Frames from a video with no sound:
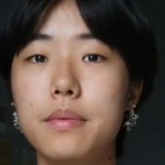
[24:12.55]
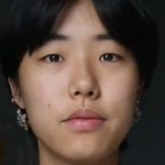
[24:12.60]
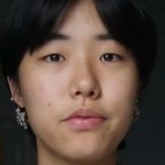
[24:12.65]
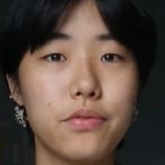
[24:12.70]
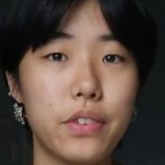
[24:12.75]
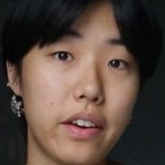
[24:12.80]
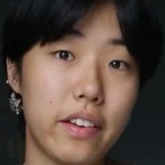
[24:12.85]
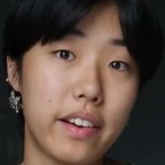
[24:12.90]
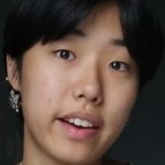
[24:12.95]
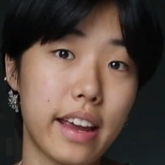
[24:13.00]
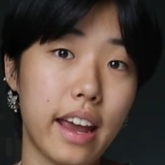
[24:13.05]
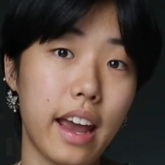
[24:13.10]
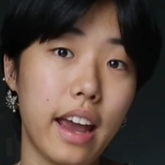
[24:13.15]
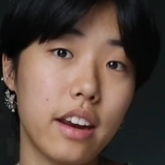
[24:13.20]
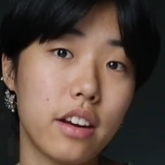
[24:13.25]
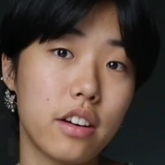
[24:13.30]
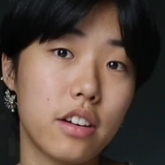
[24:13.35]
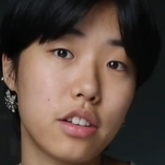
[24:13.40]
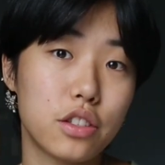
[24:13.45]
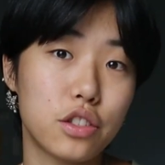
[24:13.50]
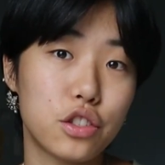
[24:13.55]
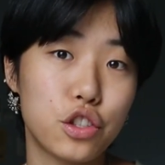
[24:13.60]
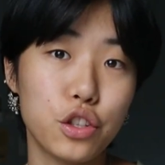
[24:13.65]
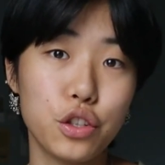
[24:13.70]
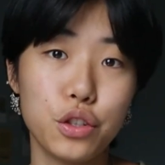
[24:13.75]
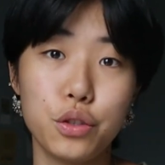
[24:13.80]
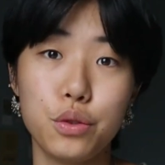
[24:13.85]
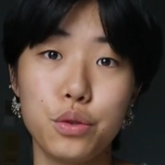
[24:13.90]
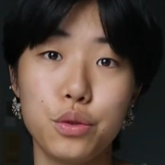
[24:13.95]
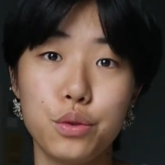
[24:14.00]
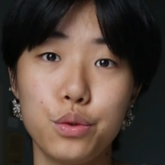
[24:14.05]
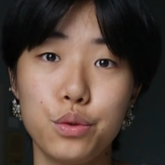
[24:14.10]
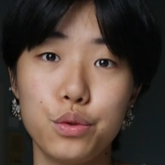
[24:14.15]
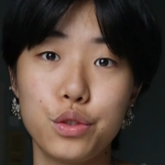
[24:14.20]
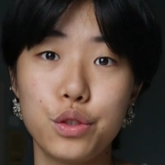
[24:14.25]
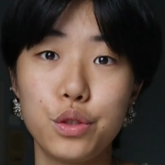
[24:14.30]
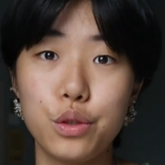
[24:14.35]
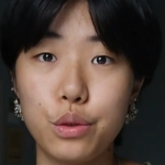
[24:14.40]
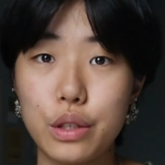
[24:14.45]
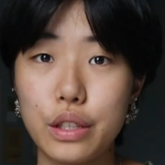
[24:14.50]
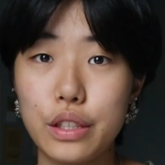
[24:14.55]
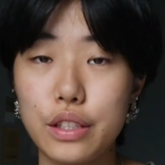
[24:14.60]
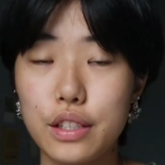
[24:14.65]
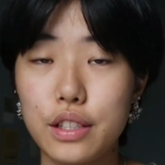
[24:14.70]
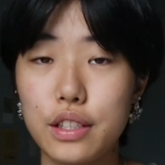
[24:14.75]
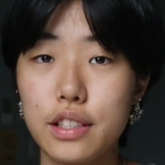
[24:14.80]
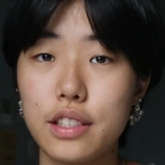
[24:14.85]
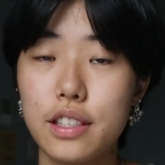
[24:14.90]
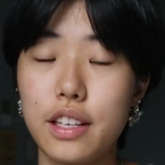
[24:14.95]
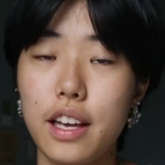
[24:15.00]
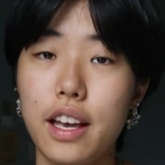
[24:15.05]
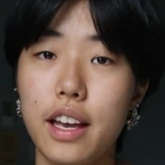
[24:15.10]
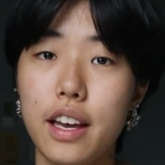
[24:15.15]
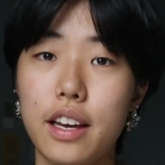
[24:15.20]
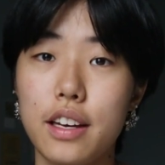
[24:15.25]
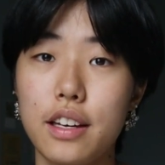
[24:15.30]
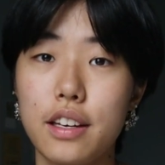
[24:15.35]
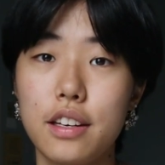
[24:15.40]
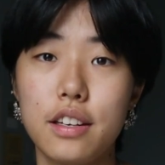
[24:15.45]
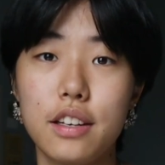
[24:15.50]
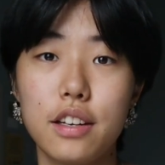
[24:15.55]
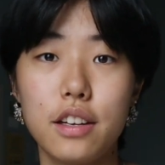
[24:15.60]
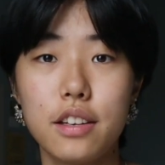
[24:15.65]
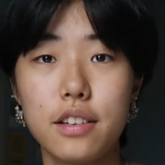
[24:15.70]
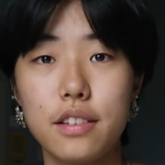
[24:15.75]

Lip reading: very catered to students and